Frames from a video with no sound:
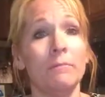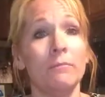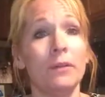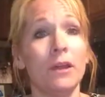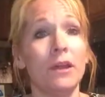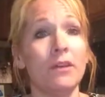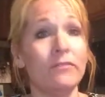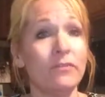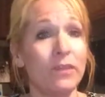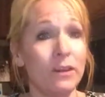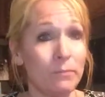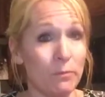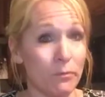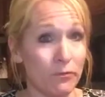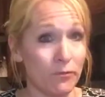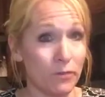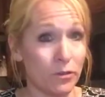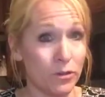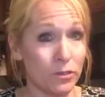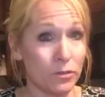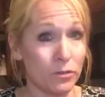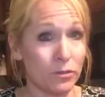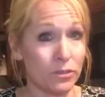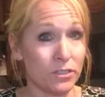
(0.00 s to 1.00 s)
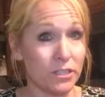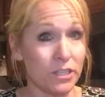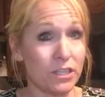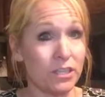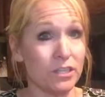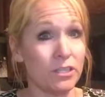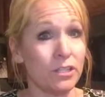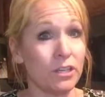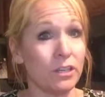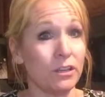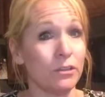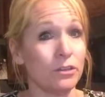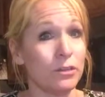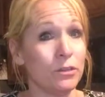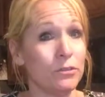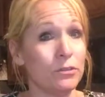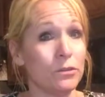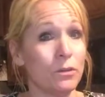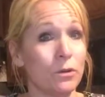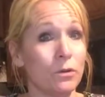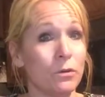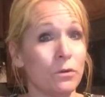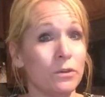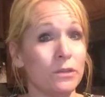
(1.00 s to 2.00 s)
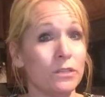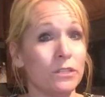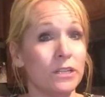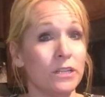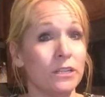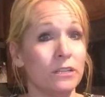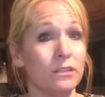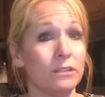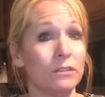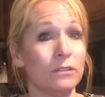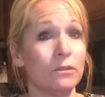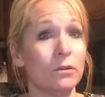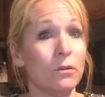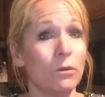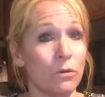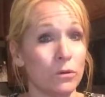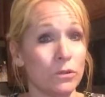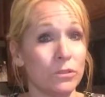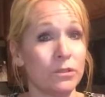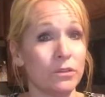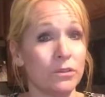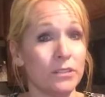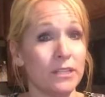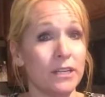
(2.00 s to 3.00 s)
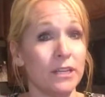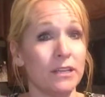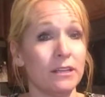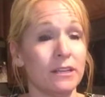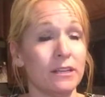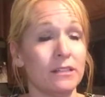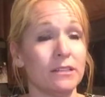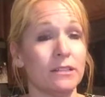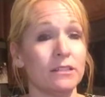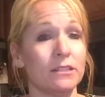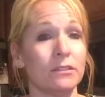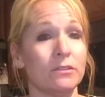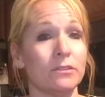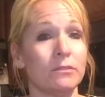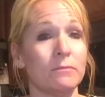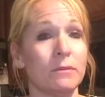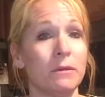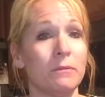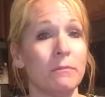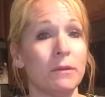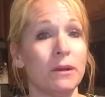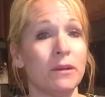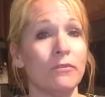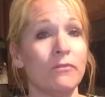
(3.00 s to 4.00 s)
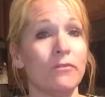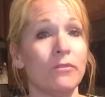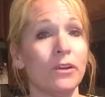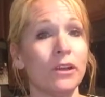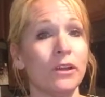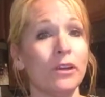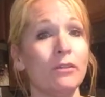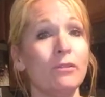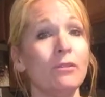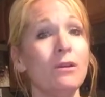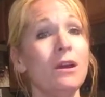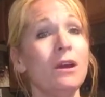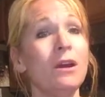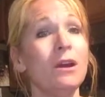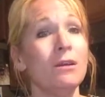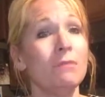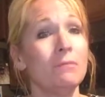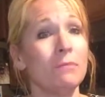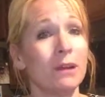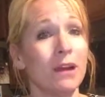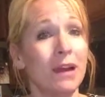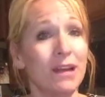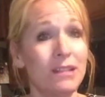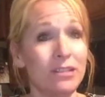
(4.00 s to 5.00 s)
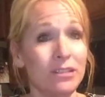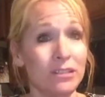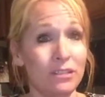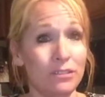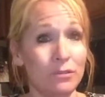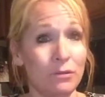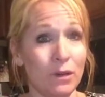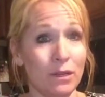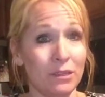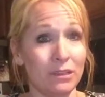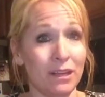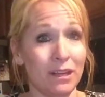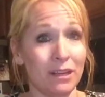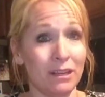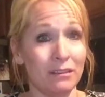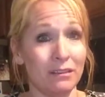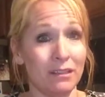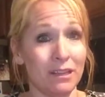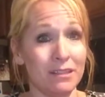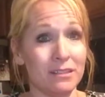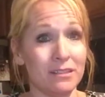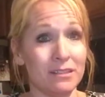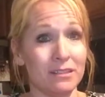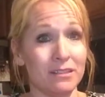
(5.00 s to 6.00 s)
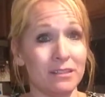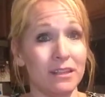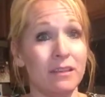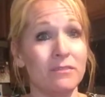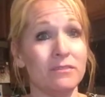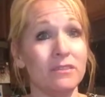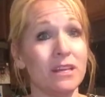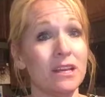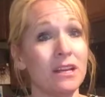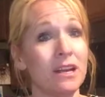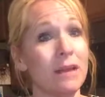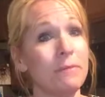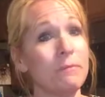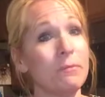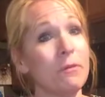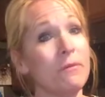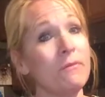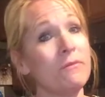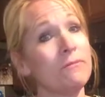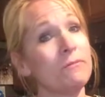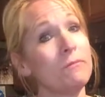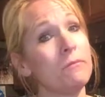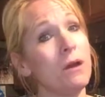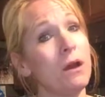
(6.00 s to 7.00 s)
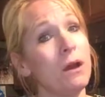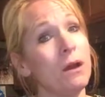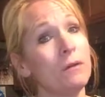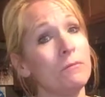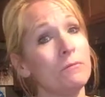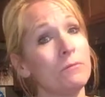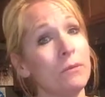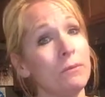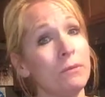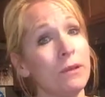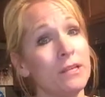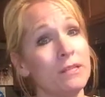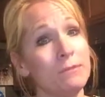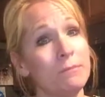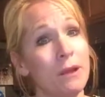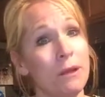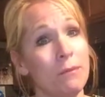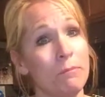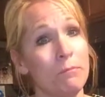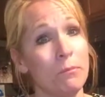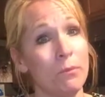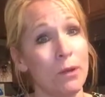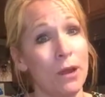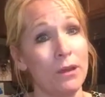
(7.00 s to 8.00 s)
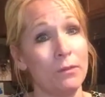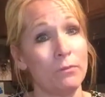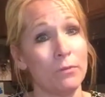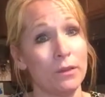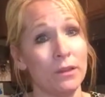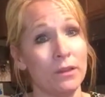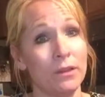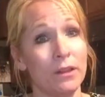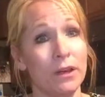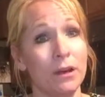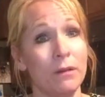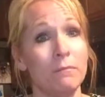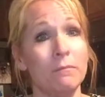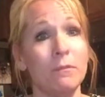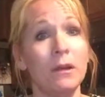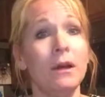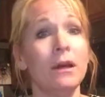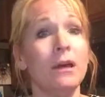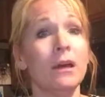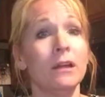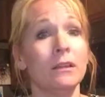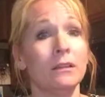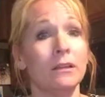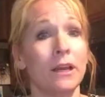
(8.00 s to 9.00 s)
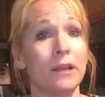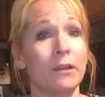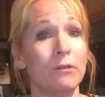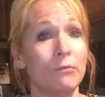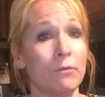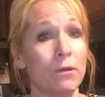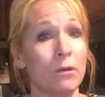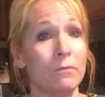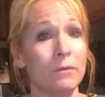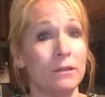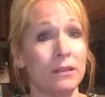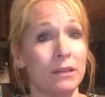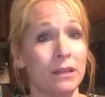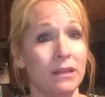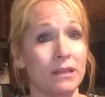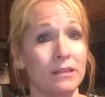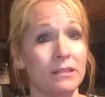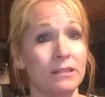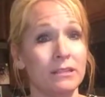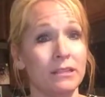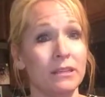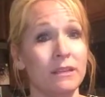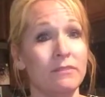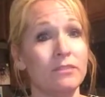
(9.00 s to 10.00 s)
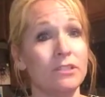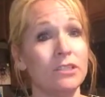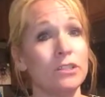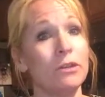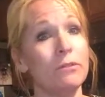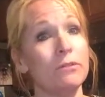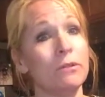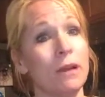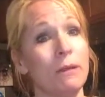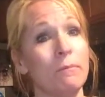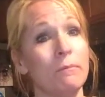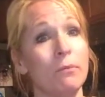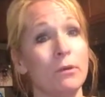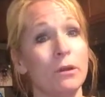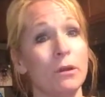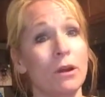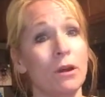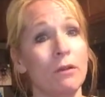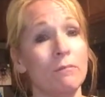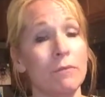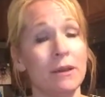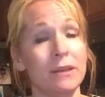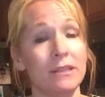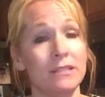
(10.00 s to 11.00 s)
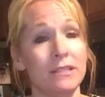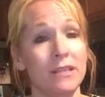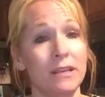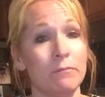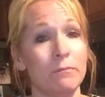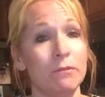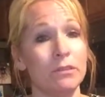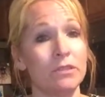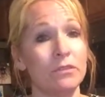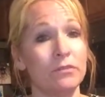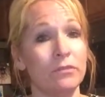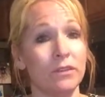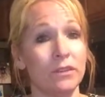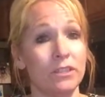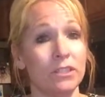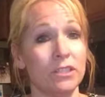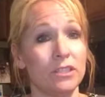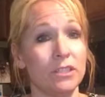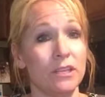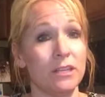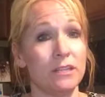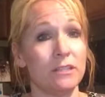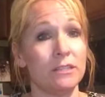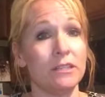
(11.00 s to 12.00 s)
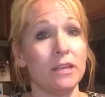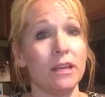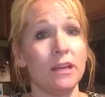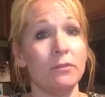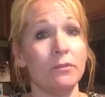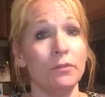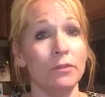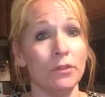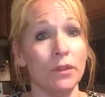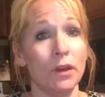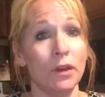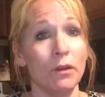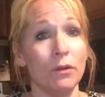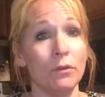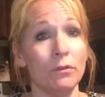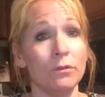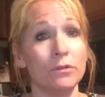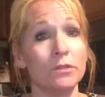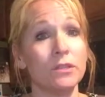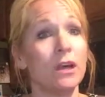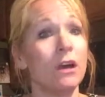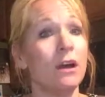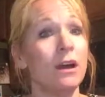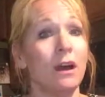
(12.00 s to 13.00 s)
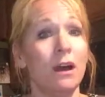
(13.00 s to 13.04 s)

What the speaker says: if I prefer a tortilla shell, I'll use a corn tortilla because it's a little bit better for you. But I do a lot of lettuce leaves, and I replace my bread with like Roman lettuce leaves too, and I put all my sandwich fixings in those.